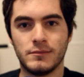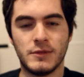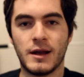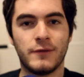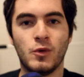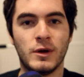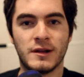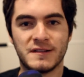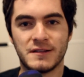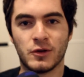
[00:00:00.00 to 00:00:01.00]
not everyone
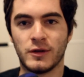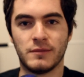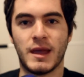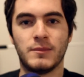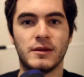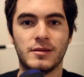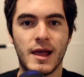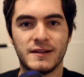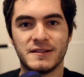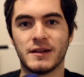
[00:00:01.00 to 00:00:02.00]
necessarily maybe
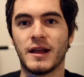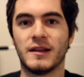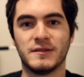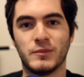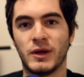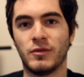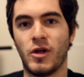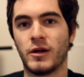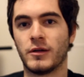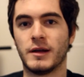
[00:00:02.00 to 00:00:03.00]
likes the days being
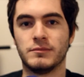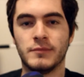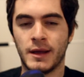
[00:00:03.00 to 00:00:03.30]
longer.